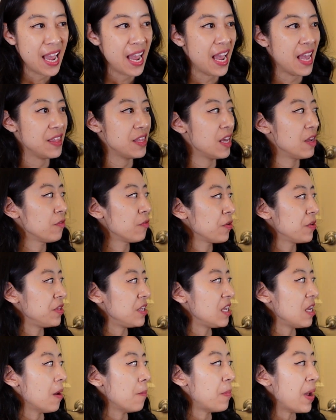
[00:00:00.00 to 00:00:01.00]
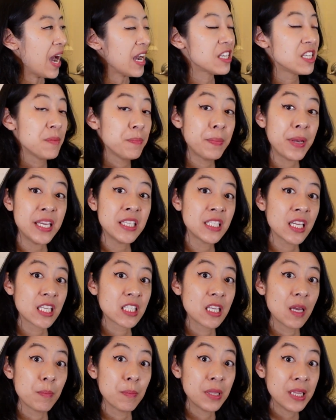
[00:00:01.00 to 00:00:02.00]
And then for the Back to
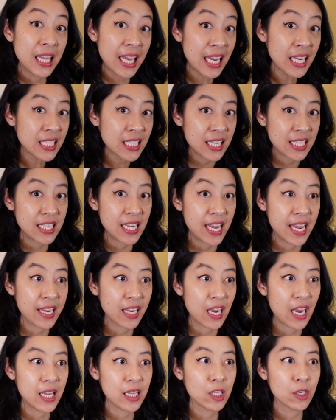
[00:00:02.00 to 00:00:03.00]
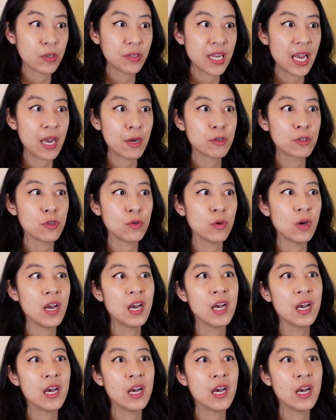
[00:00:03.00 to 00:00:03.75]
Basics planted tank, I learned how to